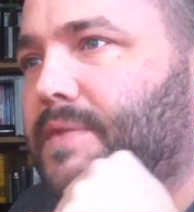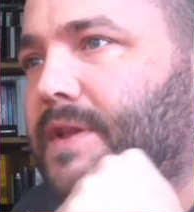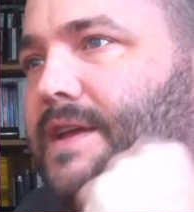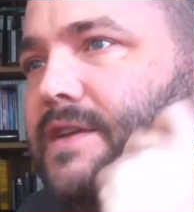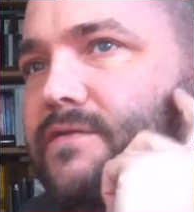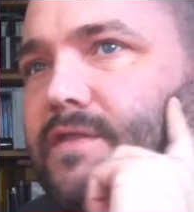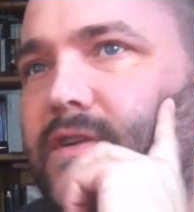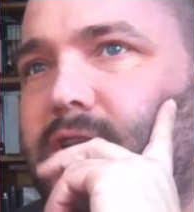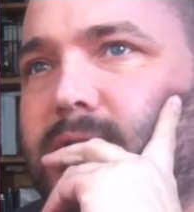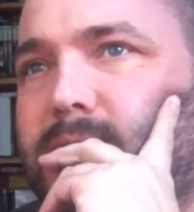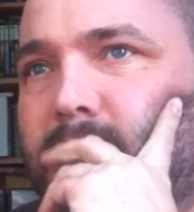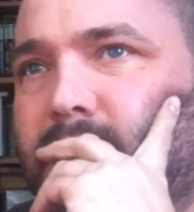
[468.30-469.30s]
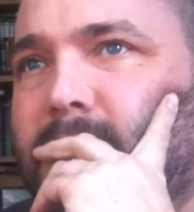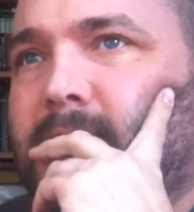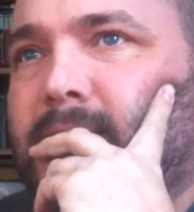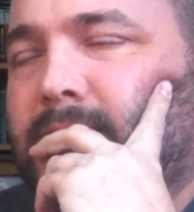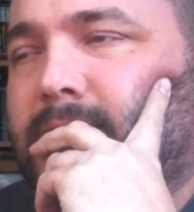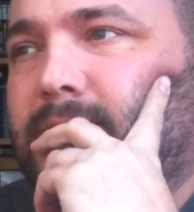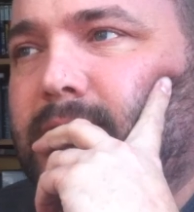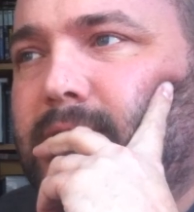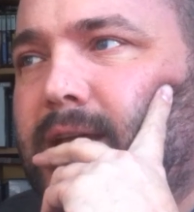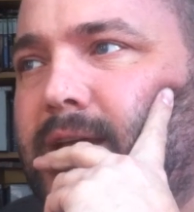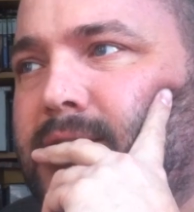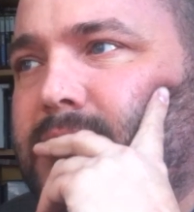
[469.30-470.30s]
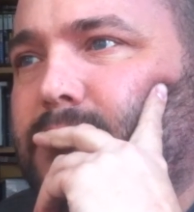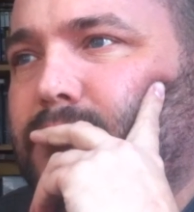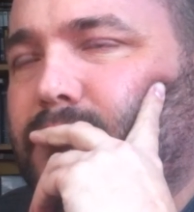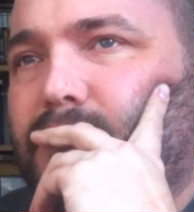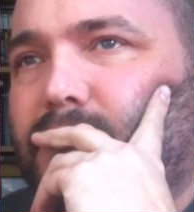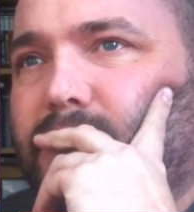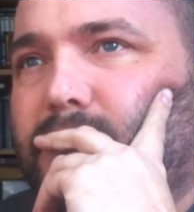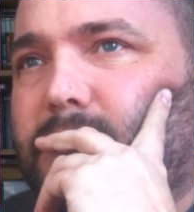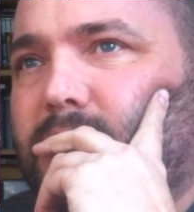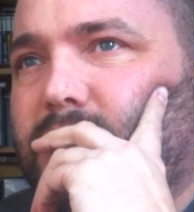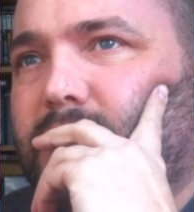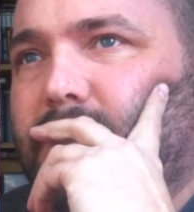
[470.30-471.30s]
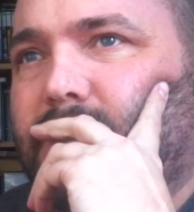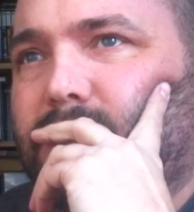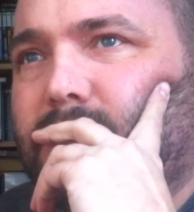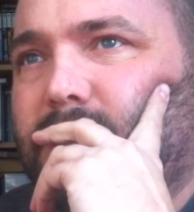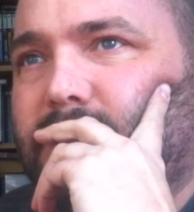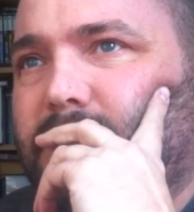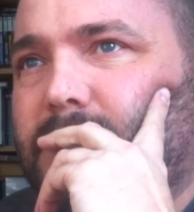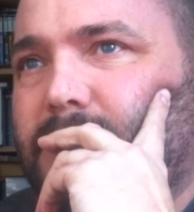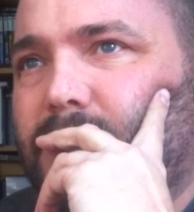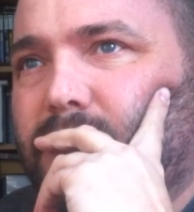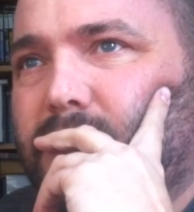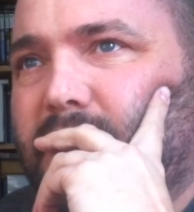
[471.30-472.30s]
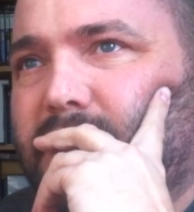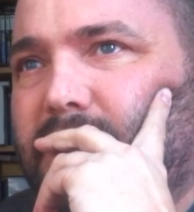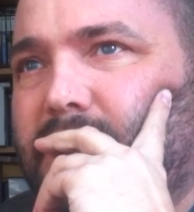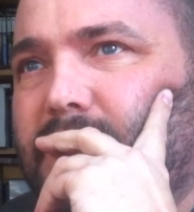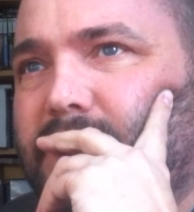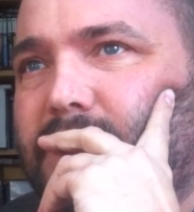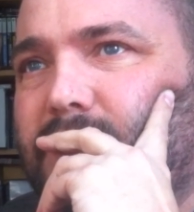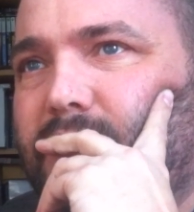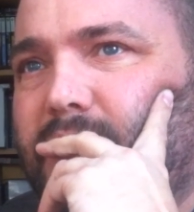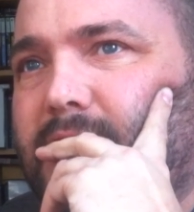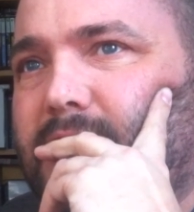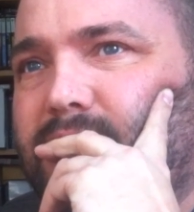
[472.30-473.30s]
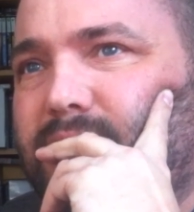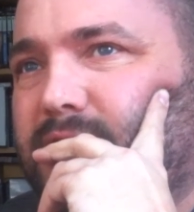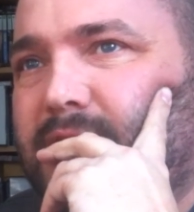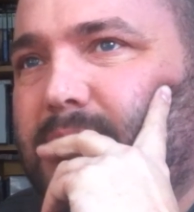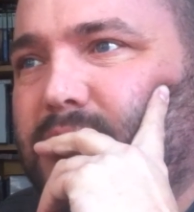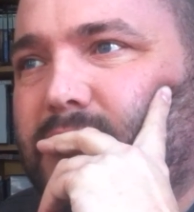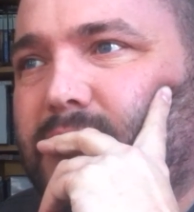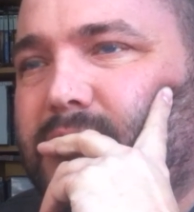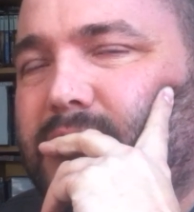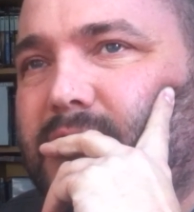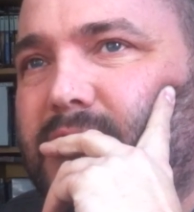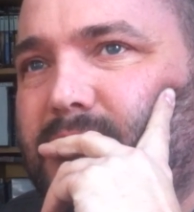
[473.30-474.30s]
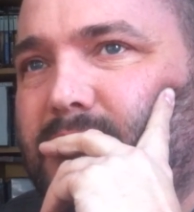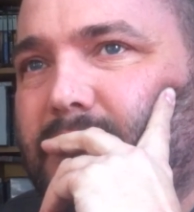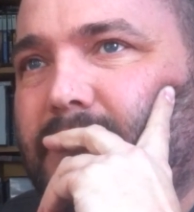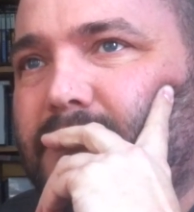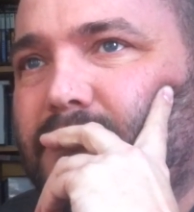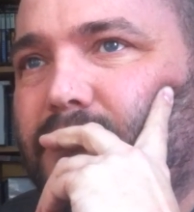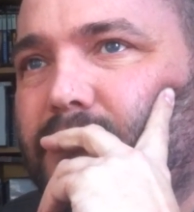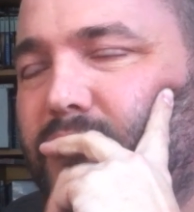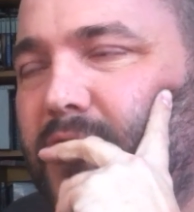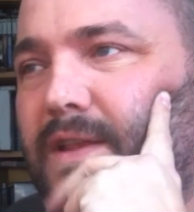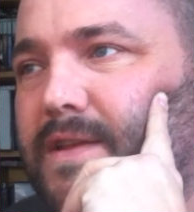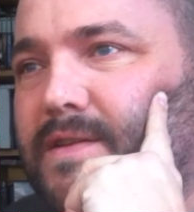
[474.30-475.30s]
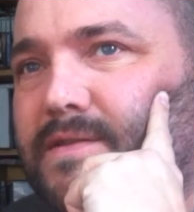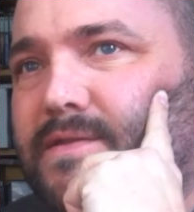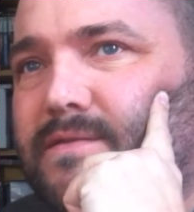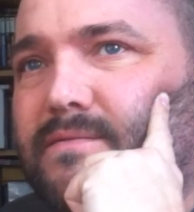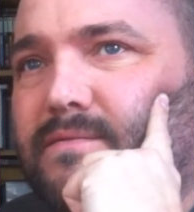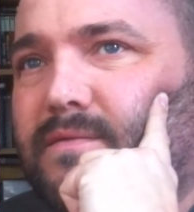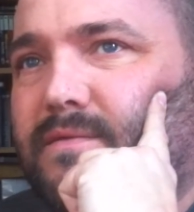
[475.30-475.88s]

Blade Runner. At the end he does that, what is it? Like Tears in the Rain. Same sort of thing. Brilliant.